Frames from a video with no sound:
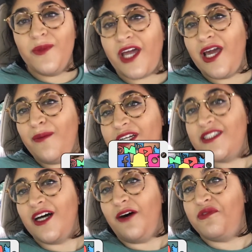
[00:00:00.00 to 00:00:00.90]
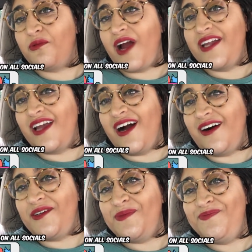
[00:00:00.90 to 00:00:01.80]
I'm looking at myself right
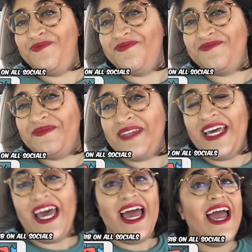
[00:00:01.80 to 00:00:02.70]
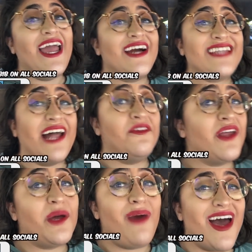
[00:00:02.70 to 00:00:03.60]
now. And I look
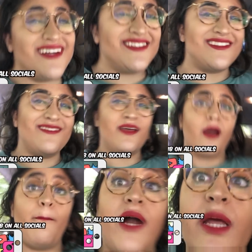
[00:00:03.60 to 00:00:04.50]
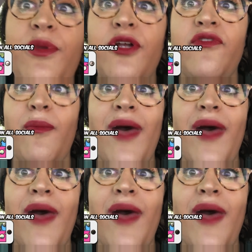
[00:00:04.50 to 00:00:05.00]
like a mess, but a beautiful